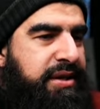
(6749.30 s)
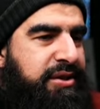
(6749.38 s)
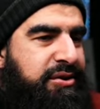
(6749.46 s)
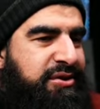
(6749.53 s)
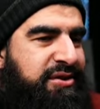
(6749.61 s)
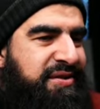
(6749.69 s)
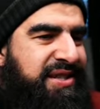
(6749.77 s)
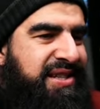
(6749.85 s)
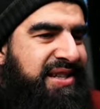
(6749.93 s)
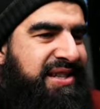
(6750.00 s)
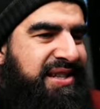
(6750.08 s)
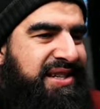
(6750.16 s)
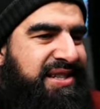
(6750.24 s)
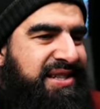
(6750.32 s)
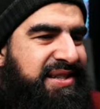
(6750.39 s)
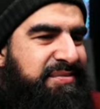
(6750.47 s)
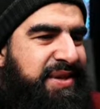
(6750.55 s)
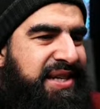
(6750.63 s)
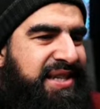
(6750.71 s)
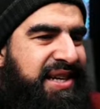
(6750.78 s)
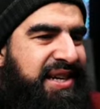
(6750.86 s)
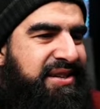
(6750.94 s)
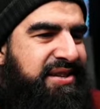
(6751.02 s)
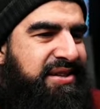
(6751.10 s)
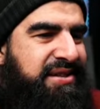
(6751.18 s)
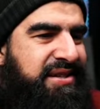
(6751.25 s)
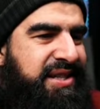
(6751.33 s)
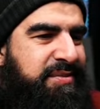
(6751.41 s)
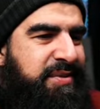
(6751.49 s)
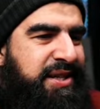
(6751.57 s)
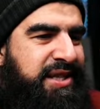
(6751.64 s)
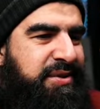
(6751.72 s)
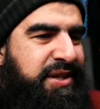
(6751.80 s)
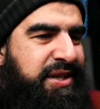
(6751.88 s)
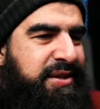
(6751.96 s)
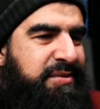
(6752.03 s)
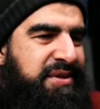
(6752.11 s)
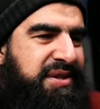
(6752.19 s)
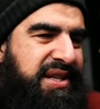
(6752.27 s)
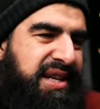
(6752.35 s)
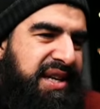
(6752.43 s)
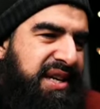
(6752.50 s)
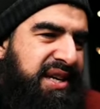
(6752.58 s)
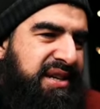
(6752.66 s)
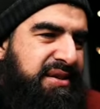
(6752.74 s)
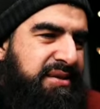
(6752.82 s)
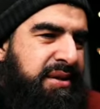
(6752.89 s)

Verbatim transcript: kind of controversy and things being taken out of context, especially in the country. yeah.